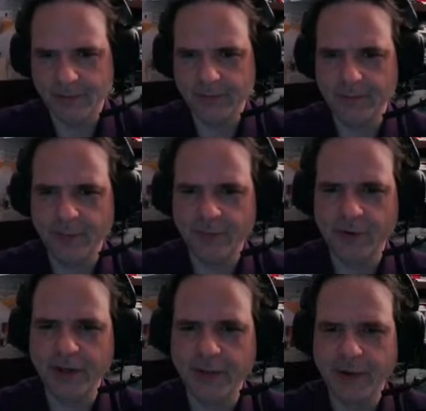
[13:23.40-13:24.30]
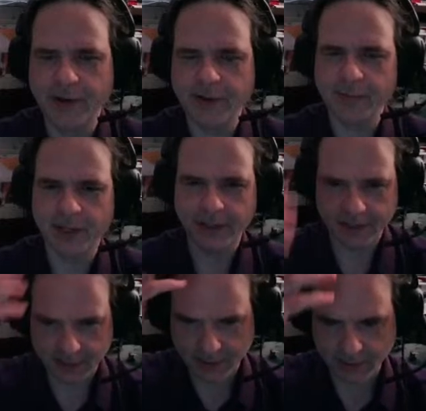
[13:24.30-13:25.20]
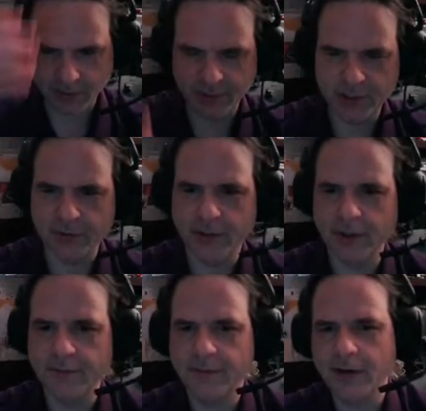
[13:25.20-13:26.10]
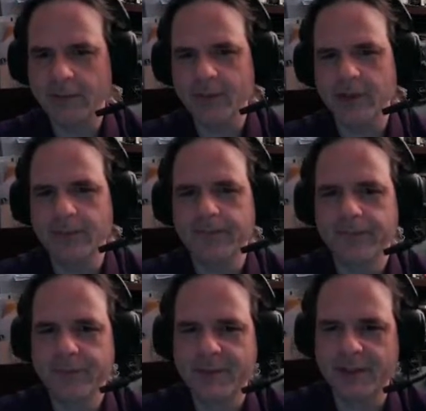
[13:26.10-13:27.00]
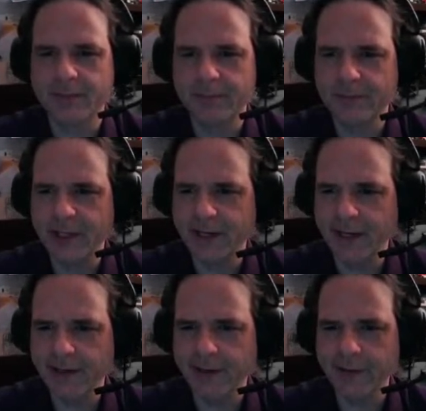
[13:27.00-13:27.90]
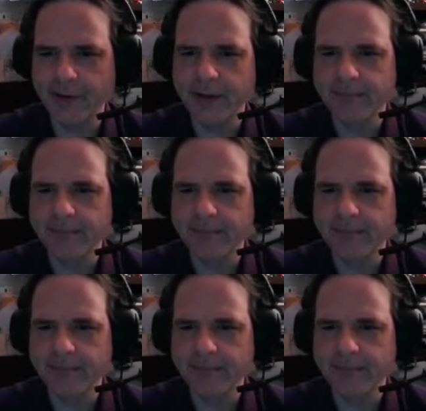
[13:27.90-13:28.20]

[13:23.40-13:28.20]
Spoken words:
before they were called mullets, it used to be short in the front, but some decade ago I